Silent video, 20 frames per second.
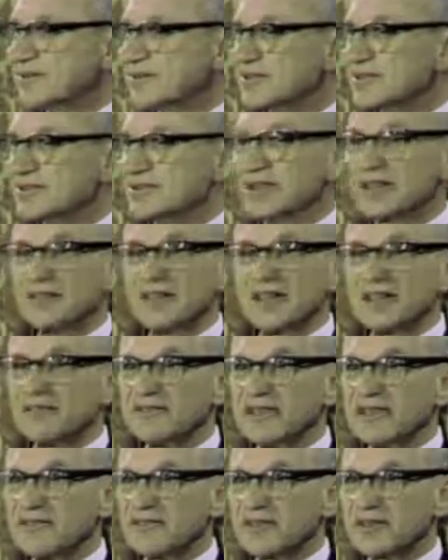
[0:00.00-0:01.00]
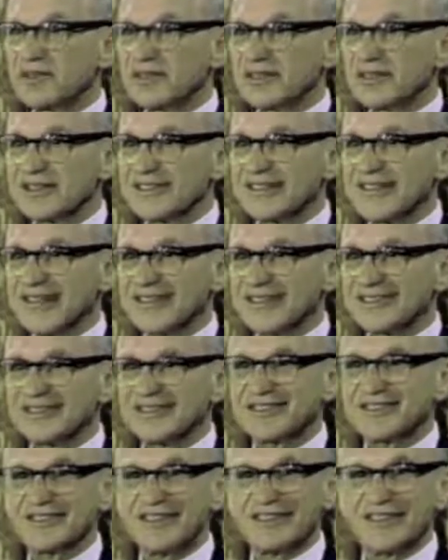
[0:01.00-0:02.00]
So even if you look at
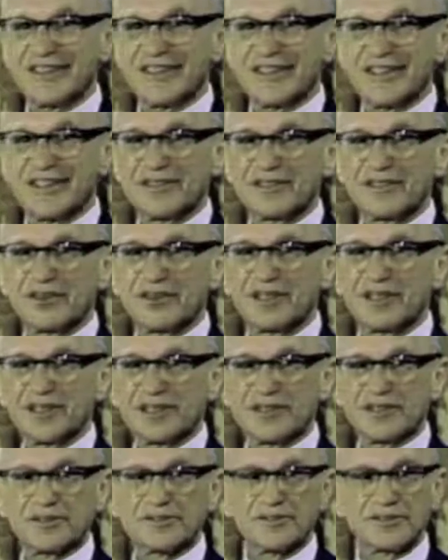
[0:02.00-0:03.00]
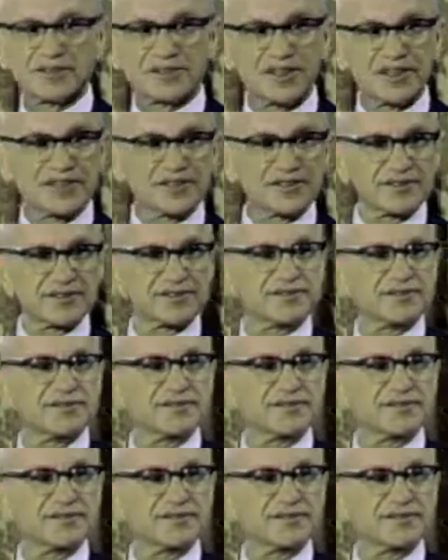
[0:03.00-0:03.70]
taxes in the narrow and literal sense,